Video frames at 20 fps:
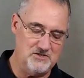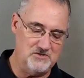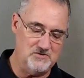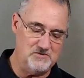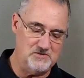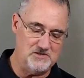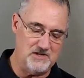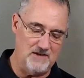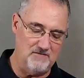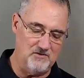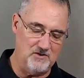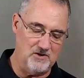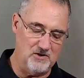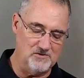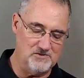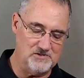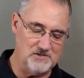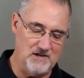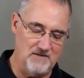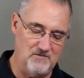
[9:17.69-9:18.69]

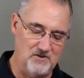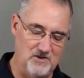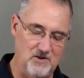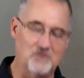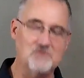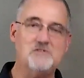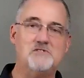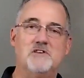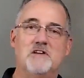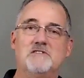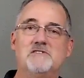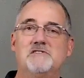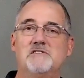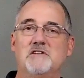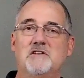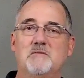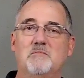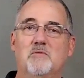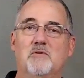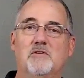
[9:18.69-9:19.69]
27070 Sun
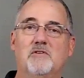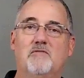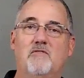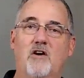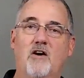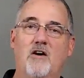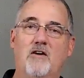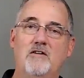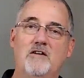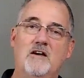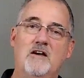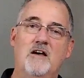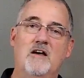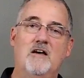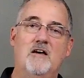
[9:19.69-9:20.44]
City Boulevard,